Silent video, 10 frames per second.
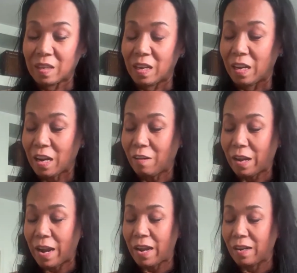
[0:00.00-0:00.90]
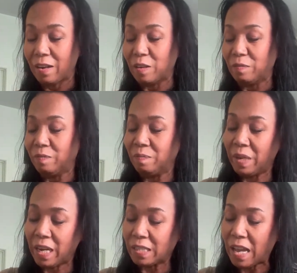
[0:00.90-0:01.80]
you know, and
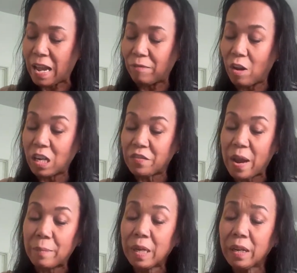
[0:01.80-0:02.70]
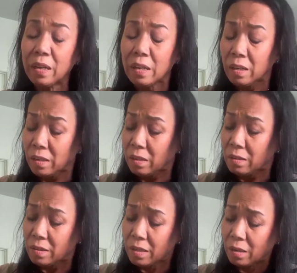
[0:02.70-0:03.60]
because I have large family,
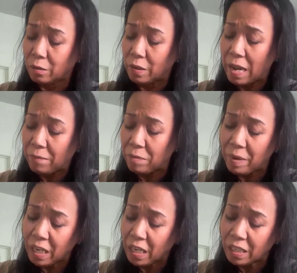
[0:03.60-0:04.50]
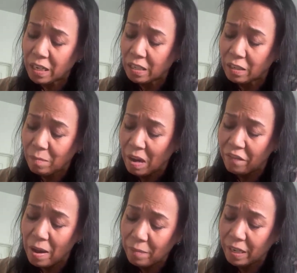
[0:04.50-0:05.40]
so to have a big kitchen so my
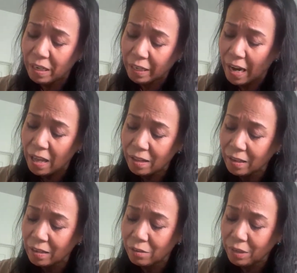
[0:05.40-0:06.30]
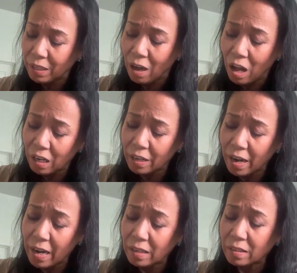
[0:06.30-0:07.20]
family can gather during
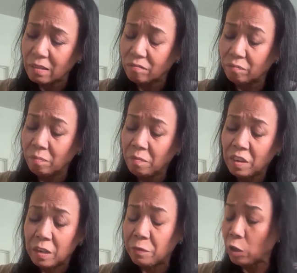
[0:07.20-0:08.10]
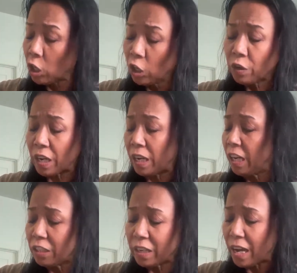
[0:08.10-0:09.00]
holidays and we will cook and
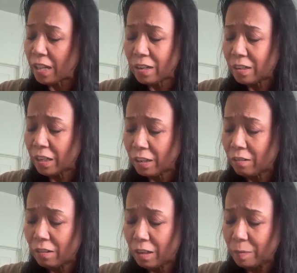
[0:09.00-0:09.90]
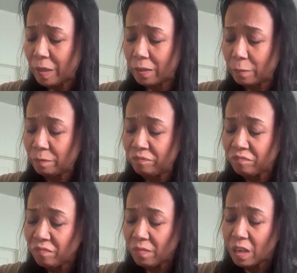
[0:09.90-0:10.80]
eat together, you know. I mean,
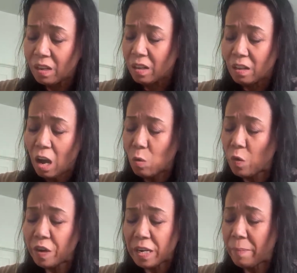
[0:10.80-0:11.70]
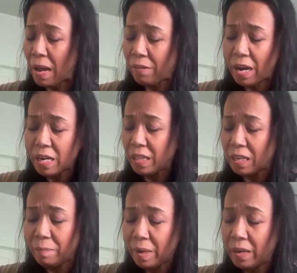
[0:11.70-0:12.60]
not worried about
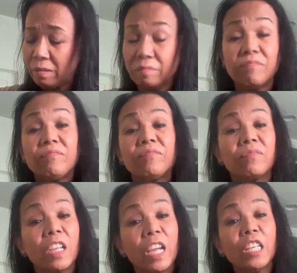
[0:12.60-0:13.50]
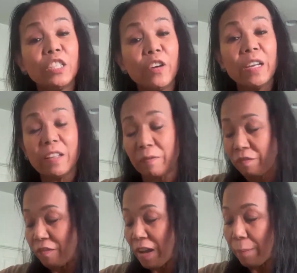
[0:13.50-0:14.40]
anything but enjoy the
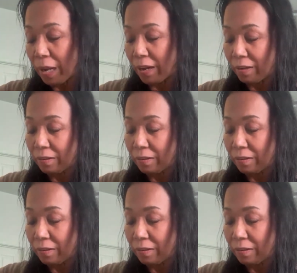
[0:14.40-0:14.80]
family.